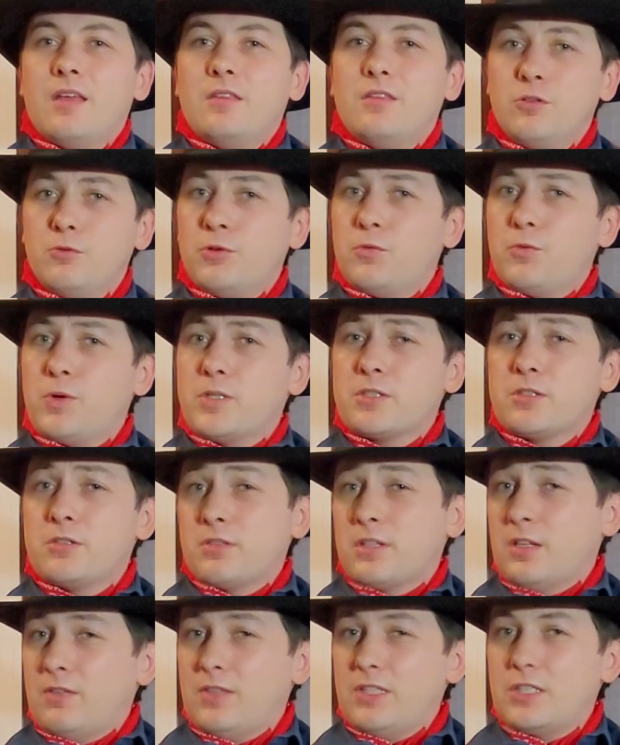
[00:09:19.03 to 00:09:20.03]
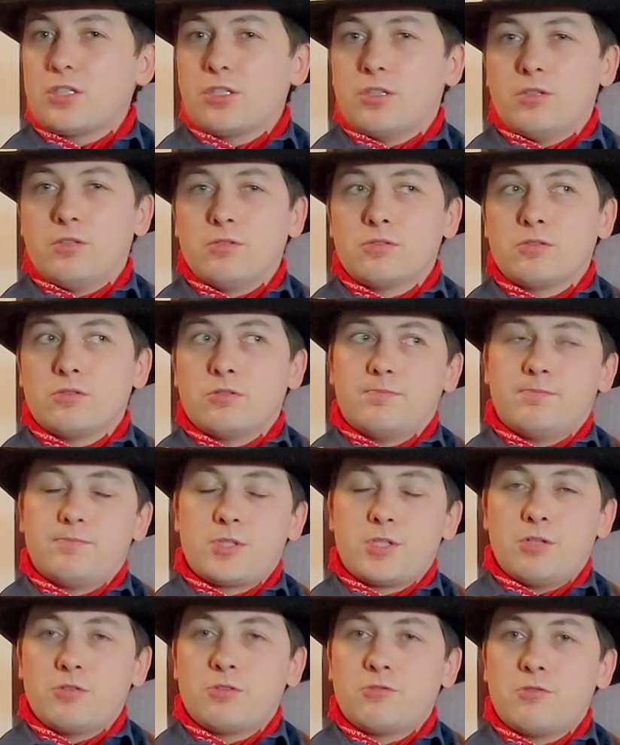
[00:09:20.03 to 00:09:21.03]
Newer Western TV shows, or
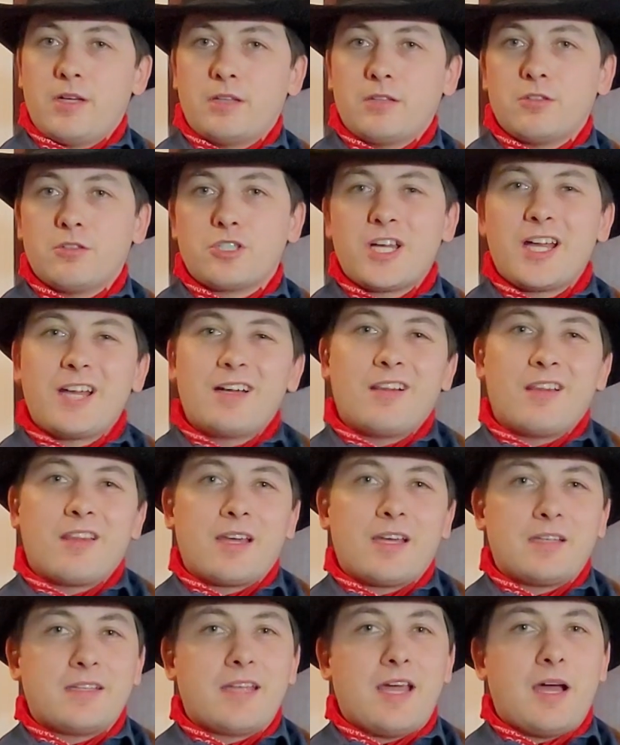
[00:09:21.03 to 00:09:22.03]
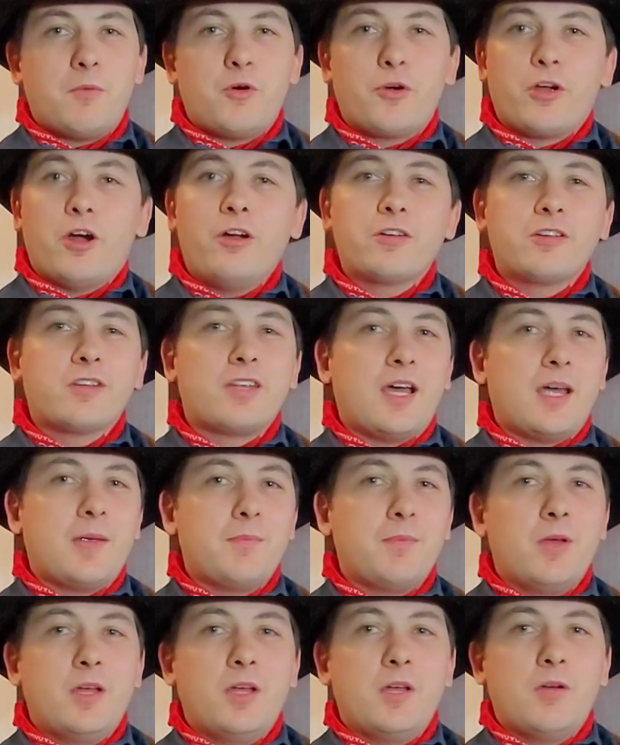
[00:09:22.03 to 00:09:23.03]
shows trying to channel that cowboy
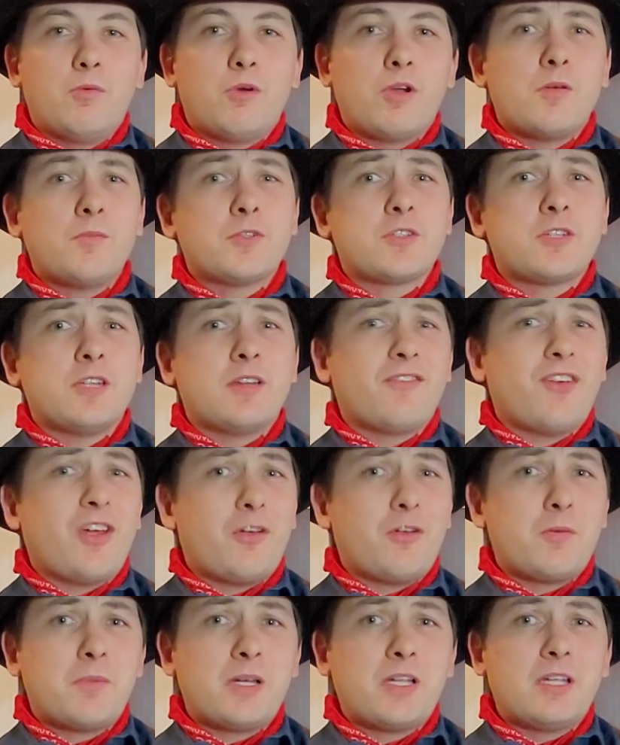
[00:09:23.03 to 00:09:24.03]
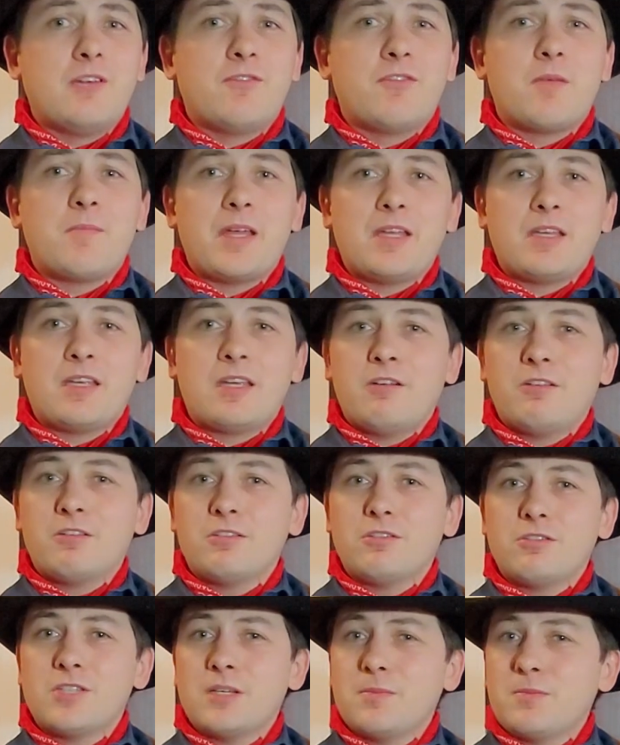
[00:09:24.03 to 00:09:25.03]
archetype, will almost invariably give the main
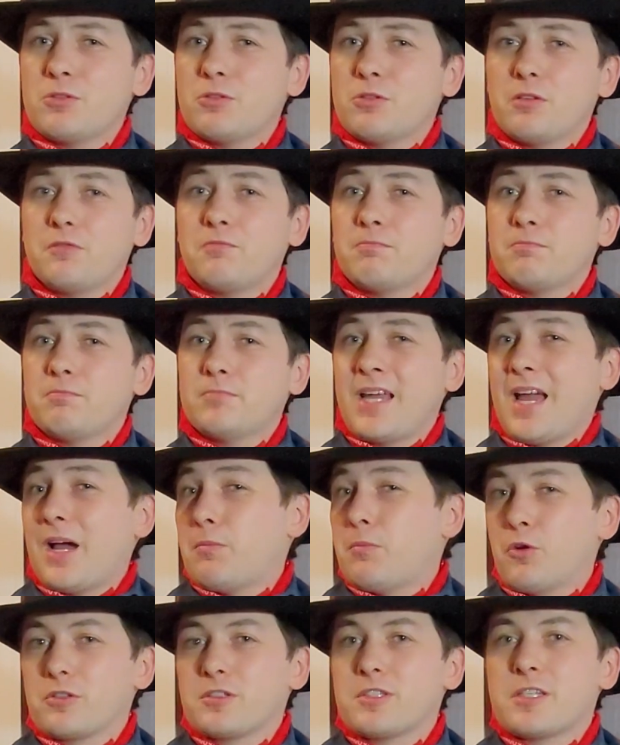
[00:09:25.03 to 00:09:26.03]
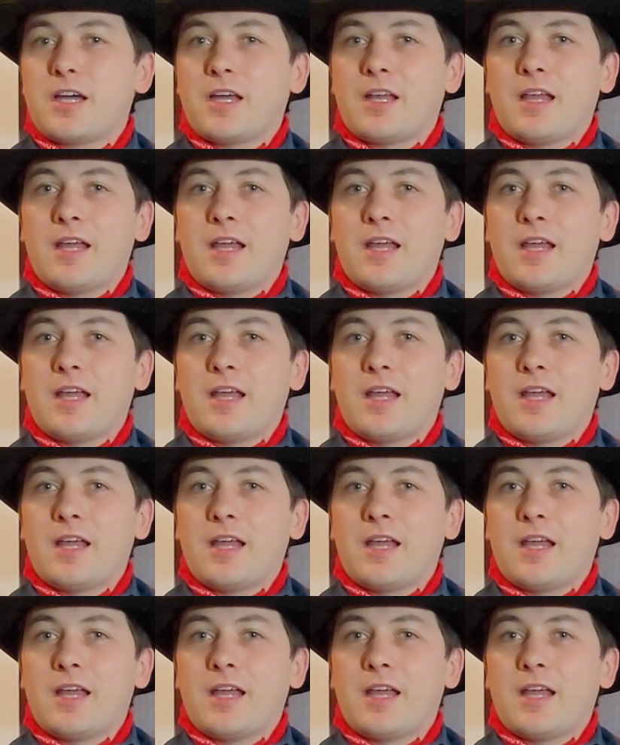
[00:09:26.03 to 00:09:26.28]
character some sort of cowboy-style